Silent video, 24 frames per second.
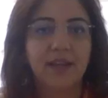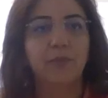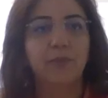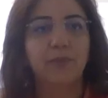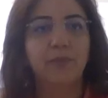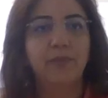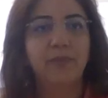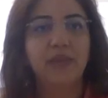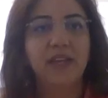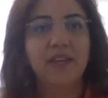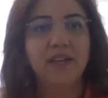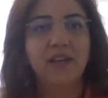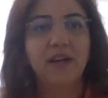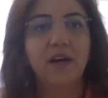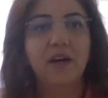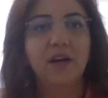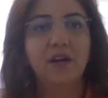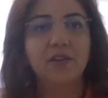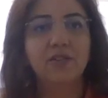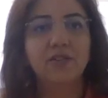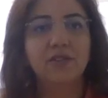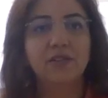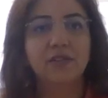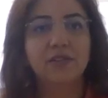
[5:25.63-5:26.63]
Many
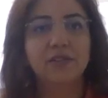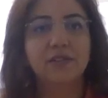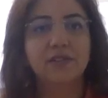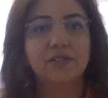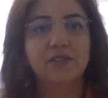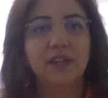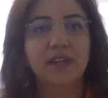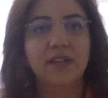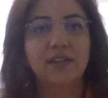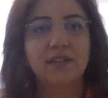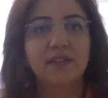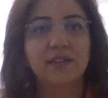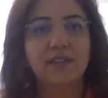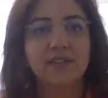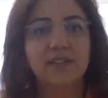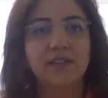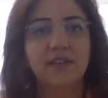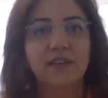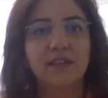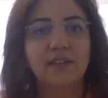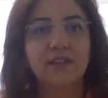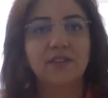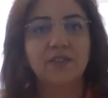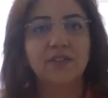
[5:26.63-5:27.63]
authors writing
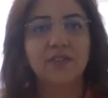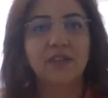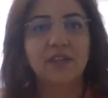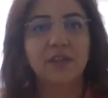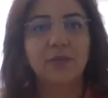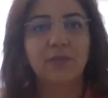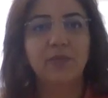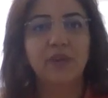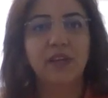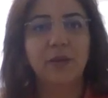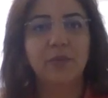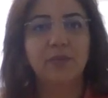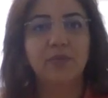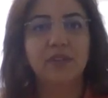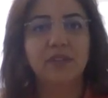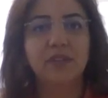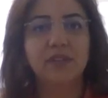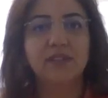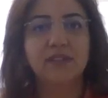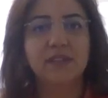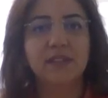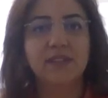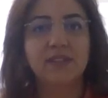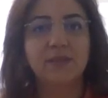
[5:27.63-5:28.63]
scientific
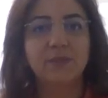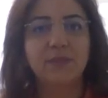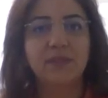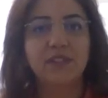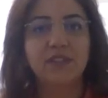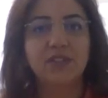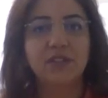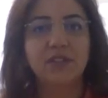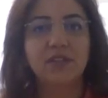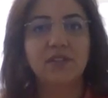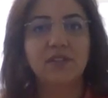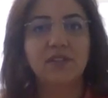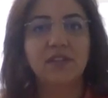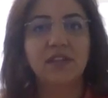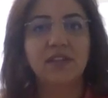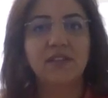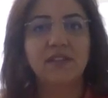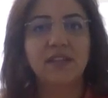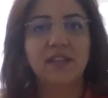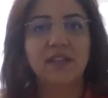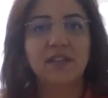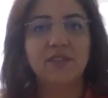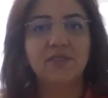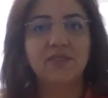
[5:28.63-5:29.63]
papers, especially
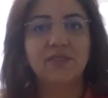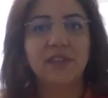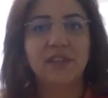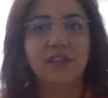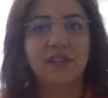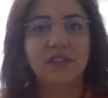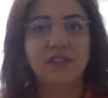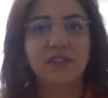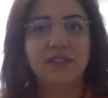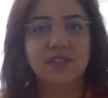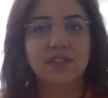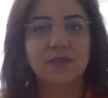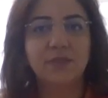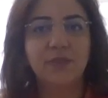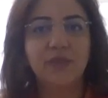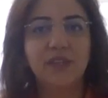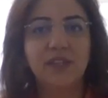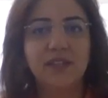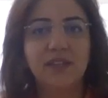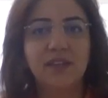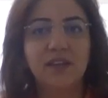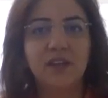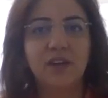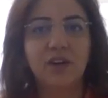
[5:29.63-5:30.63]
non-native
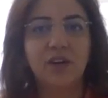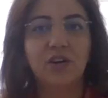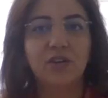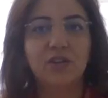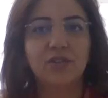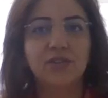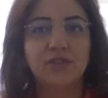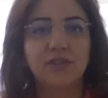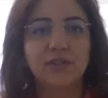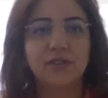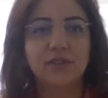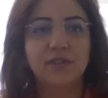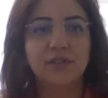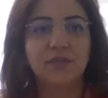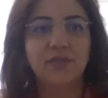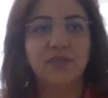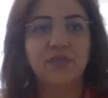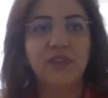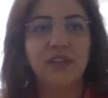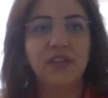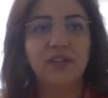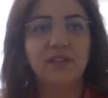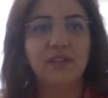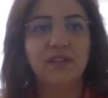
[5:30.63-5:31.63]
English-speaking authors,
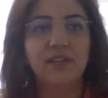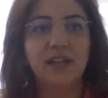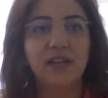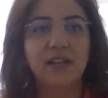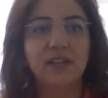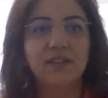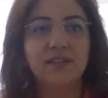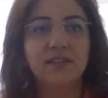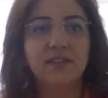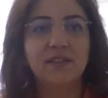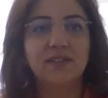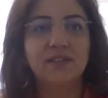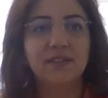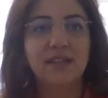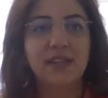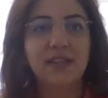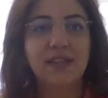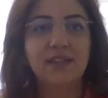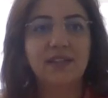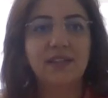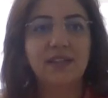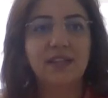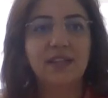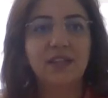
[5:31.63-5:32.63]
feel that they
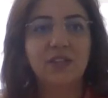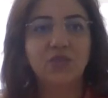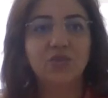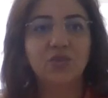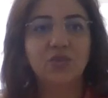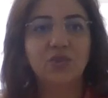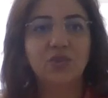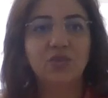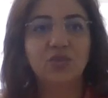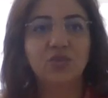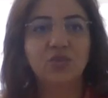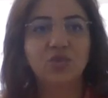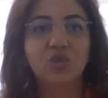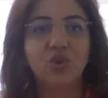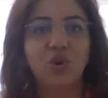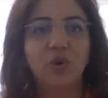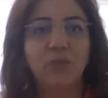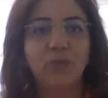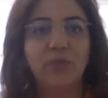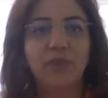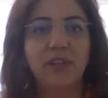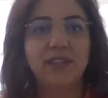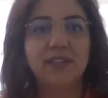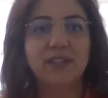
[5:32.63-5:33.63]
need to use
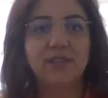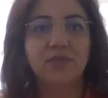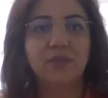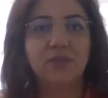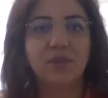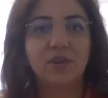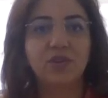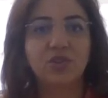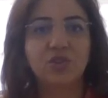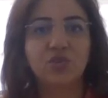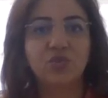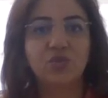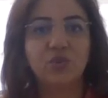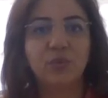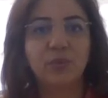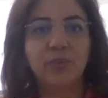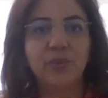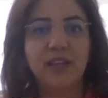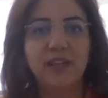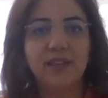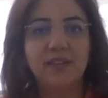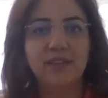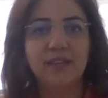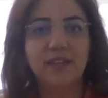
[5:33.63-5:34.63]
complex words to
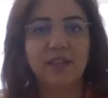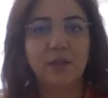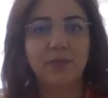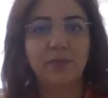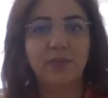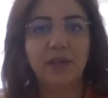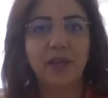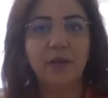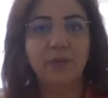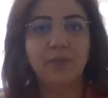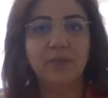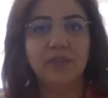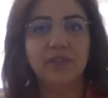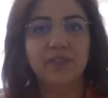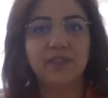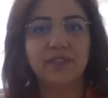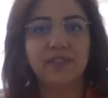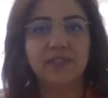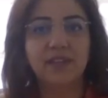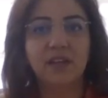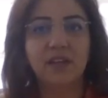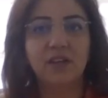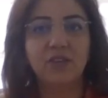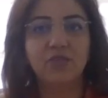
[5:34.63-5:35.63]
make their papers
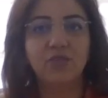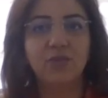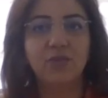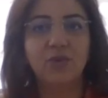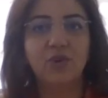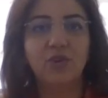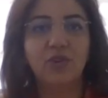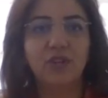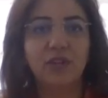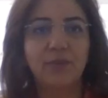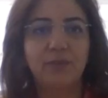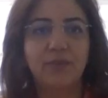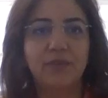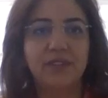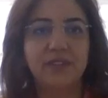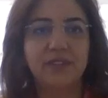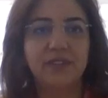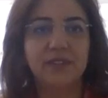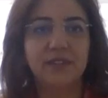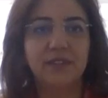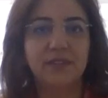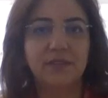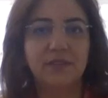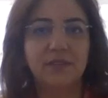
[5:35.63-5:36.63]
sound more
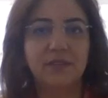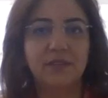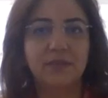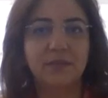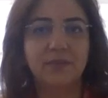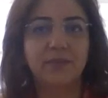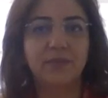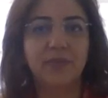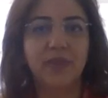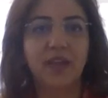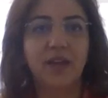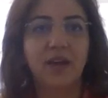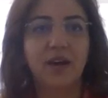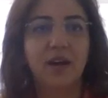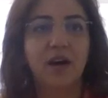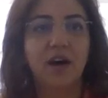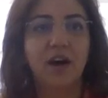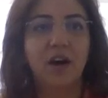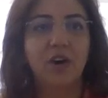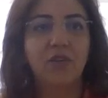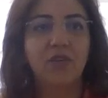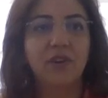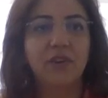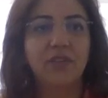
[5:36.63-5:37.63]
impressive.
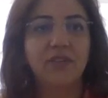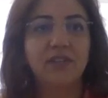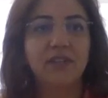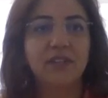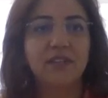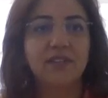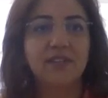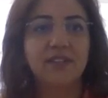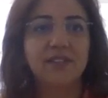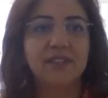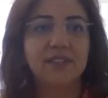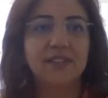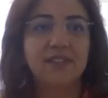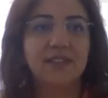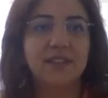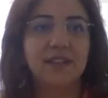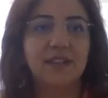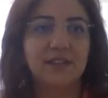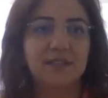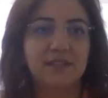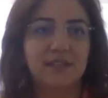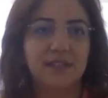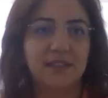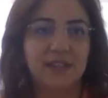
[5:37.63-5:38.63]
However, this is
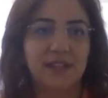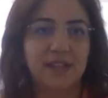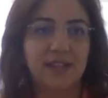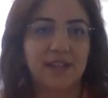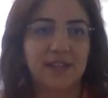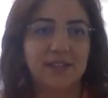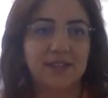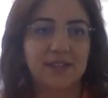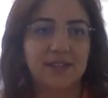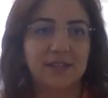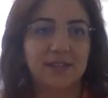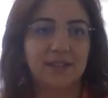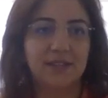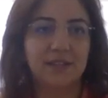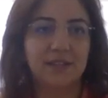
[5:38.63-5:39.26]
not the case.